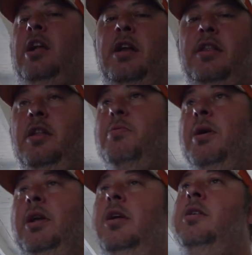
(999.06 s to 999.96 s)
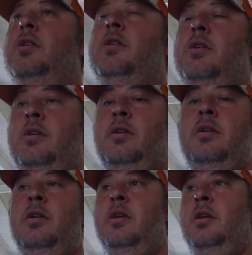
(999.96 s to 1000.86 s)
start of this week
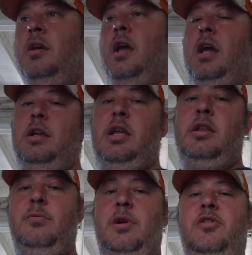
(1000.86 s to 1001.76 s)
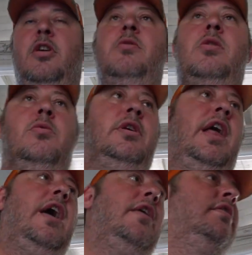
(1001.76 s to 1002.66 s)
and get the rego sorted out